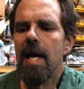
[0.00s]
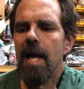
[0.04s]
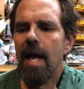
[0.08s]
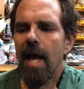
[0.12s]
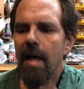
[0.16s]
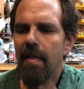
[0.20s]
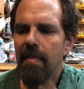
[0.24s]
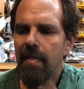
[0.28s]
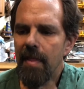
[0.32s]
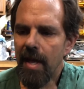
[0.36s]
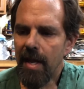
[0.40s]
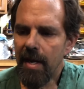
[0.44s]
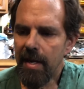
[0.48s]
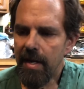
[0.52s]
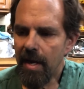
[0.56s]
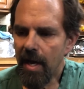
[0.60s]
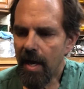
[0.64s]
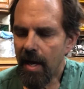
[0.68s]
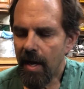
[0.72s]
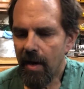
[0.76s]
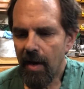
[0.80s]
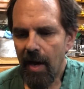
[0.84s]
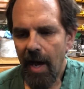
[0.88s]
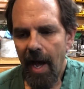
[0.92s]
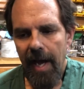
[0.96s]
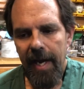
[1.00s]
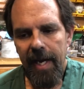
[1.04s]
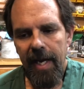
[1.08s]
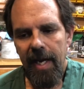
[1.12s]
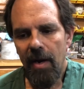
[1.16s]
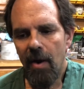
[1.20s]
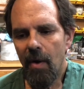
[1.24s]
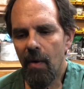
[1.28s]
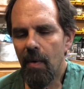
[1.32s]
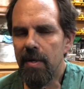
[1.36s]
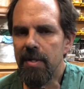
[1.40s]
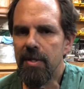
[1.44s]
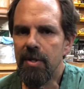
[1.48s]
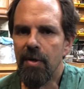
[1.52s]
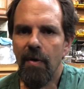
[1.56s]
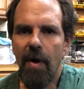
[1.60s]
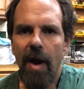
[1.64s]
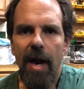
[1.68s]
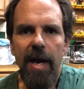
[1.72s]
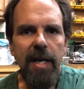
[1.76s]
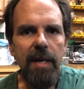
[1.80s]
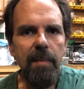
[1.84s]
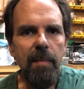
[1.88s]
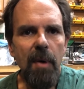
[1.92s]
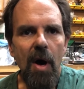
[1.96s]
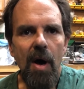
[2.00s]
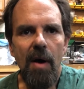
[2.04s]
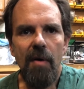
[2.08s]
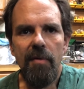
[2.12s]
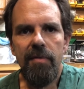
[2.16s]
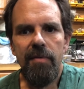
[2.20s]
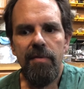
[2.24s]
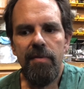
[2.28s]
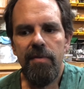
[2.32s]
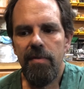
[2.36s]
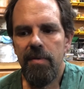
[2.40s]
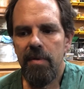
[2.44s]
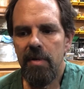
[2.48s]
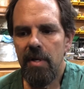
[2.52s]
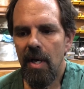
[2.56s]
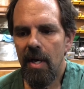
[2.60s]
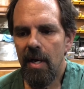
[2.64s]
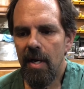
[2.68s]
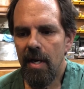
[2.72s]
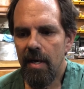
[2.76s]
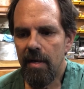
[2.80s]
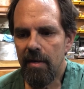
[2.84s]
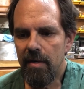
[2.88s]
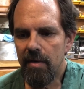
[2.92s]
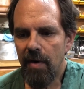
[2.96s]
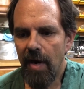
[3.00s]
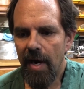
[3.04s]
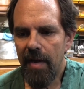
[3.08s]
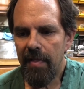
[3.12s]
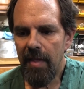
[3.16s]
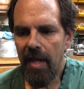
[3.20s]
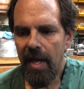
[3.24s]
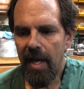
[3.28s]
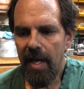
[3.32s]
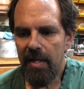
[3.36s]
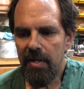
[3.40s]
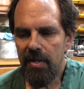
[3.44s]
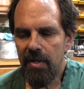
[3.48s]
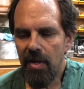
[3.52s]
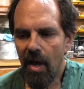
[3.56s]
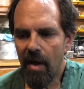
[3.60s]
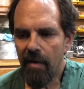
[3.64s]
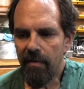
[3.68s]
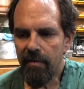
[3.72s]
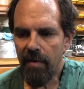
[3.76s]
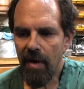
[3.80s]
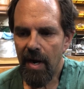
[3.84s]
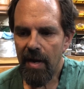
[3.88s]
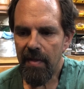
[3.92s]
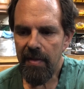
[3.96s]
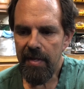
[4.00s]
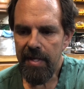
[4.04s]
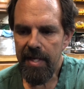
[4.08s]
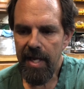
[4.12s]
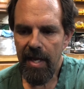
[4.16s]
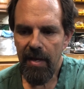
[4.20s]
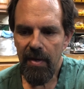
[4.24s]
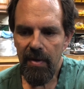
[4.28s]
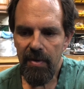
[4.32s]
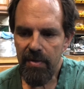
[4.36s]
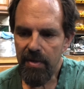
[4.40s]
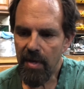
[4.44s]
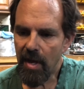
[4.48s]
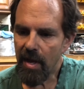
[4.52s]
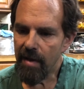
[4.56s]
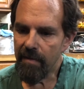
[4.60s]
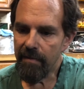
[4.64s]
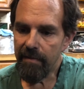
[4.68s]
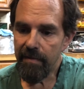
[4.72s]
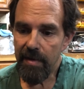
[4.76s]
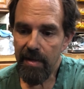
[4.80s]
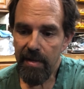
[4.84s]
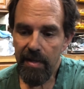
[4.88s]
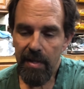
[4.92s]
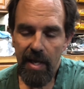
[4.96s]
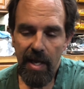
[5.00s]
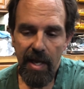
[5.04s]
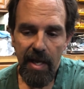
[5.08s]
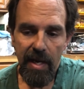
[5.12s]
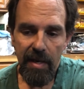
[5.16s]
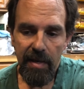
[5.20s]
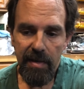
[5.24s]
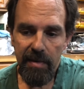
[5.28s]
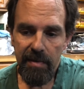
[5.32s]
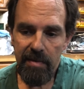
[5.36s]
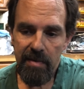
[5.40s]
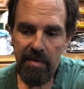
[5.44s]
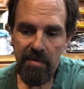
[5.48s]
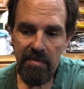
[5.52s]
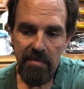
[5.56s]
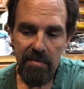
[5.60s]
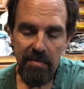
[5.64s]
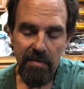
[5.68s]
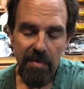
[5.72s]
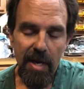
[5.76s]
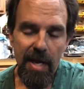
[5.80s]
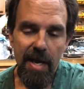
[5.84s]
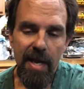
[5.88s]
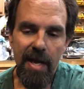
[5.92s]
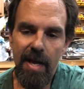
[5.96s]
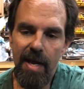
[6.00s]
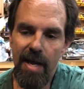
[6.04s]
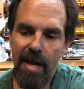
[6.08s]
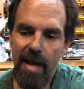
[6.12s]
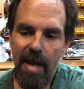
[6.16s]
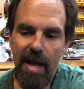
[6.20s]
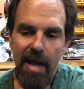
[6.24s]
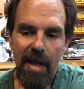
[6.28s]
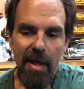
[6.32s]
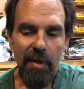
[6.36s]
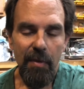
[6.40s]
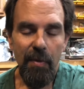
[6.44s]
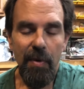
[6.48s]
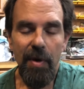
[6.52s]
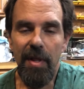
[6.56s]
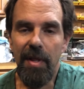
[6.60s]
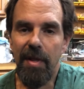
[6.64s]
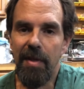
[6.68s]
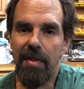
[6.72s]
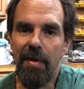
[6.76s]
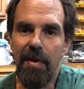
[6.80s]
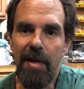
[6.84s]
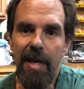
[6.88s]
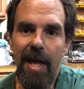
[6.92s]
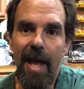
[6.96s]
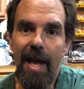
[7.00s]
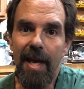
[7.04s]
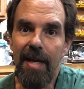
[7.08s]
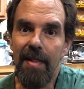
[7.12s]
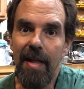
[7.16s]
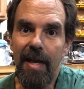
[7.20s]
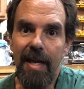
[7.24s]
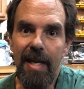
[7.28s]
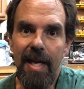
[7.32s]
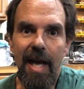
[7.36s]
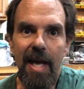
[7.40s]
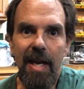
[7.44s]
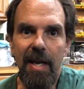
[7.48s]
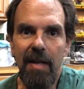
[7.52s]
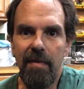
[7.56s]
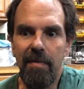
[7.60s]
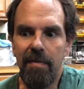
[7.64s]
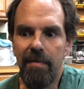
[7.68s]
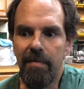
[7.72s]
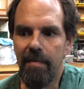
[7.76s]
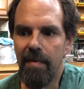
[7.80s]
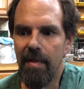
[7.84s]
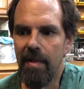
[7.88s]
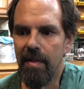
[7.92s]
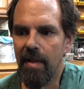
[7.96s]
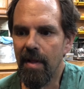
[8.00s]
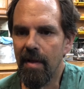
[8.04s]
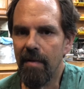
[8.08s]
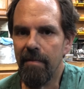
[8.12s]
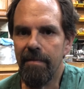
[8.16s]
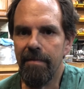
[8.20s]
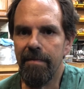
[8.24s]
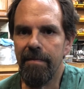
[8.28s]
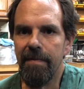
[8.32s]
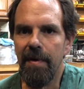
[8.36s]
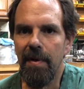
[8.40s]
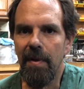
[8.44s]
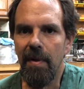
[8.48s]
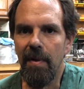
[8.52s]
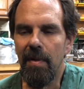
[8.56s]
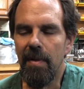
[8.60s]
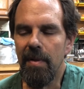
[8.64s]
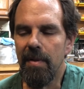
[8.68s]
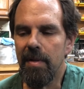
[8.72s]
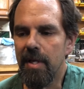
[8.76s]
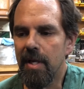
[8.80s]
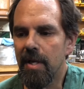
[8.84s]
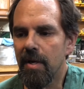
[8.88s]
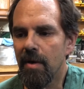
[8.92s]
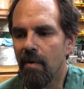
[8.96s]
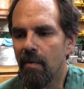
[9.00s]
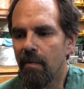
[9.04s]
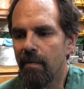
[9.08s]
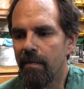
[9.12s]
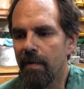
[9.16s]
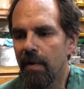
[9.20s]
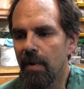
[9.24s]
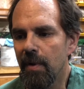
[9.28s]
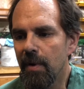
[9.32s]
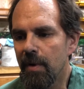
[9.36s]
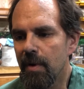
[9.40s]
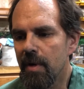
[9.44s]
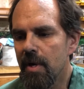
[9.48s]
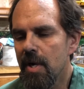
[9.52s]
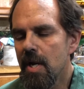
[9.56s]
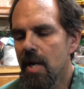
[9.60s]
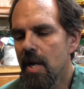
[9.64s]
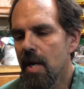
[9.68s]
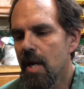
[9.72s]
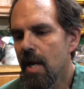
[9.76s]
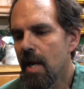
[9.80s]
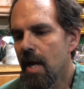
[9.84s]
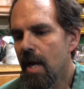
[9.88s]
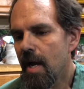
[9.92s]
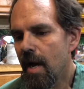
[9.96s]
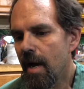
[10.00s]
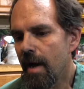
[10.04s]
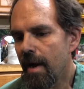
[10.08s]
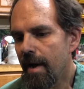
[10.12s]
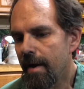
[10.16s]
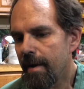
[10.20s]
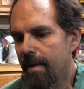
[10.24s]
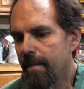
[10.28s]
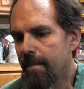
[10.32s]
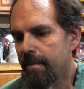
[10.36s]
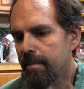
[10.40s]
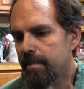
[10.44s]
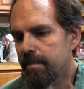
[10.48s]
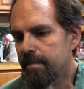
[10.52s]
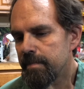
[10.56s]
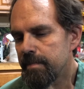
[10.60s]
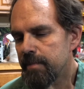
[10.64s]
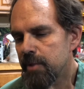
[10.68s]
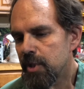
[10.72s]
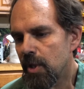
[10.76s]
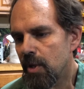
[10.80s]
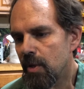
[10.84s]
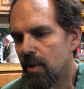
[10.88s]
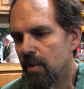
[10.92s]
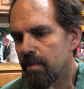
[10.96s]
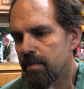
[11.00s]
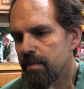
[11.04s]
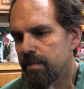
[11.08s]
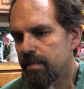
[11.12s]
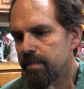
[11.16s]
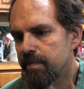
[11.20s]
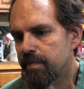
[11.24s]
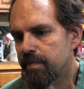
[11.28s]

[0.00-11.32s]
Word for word: and then uh, I can always grind them off, uh, grind the heads off, grind the tails off, and, and really they'll act like kind of a fill, you know, filler. Um, so